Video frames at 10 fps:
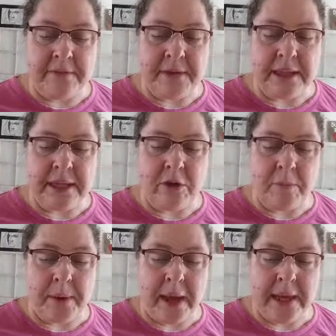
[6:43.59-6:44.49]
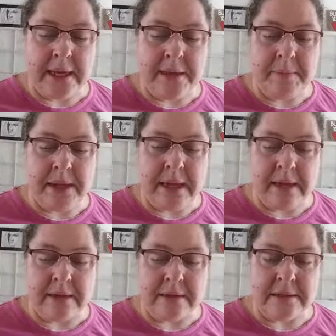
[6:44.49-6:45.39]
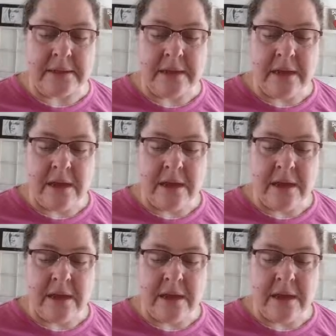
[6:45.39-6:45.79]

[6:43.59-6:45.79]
filial piety begins.